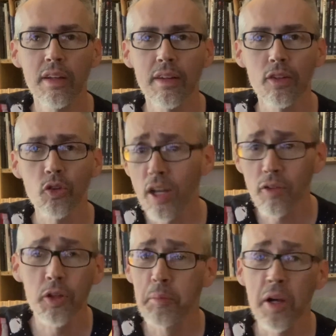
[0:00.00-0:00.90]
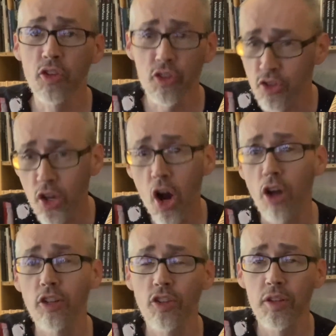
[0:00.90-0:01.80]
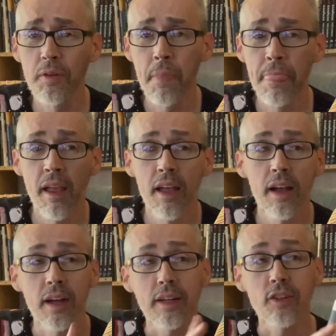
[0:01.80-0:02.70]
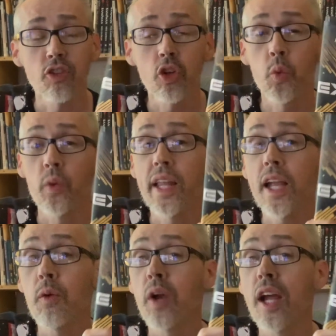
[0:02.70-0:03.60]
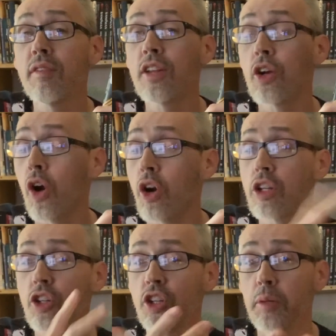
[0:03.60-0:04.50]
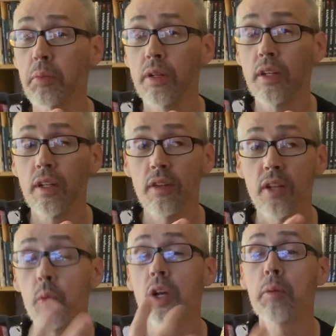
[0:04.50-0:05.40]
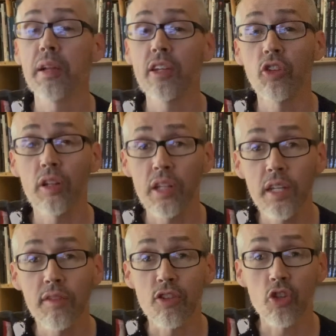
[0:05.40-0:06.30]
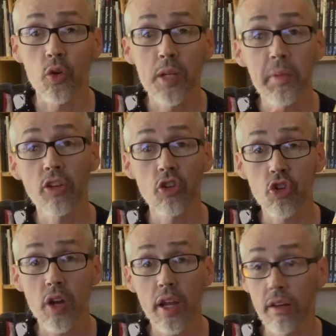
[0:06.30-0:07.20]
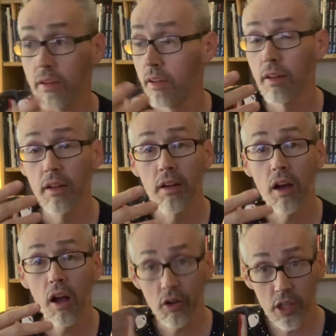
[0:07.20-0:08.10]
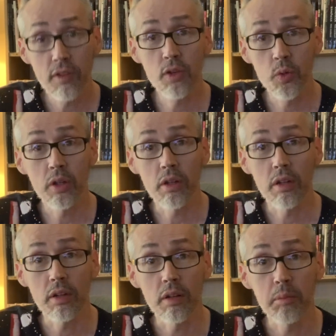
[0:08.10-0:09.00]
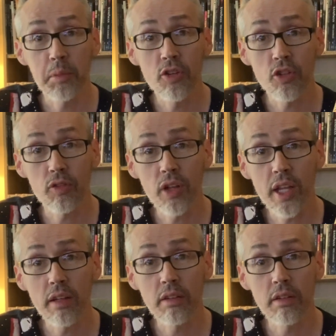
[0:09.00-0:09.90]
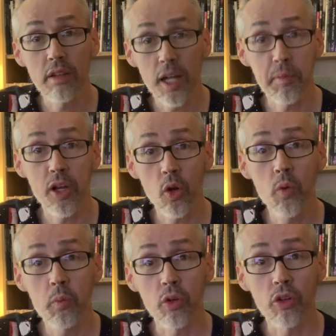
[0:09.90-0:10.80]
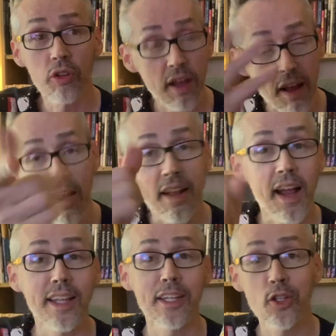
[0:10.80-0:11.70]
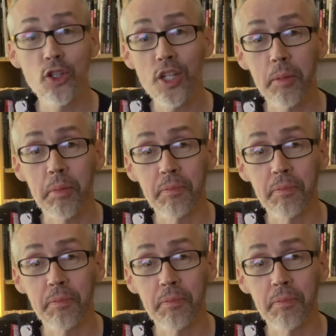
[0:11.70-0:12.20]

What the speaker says: travel amongst the stars. So when they arrive in their Ark ship, they want a place to live, and so he makes a trade. I'll give you a piece of land on my homeworld, and I get your ship.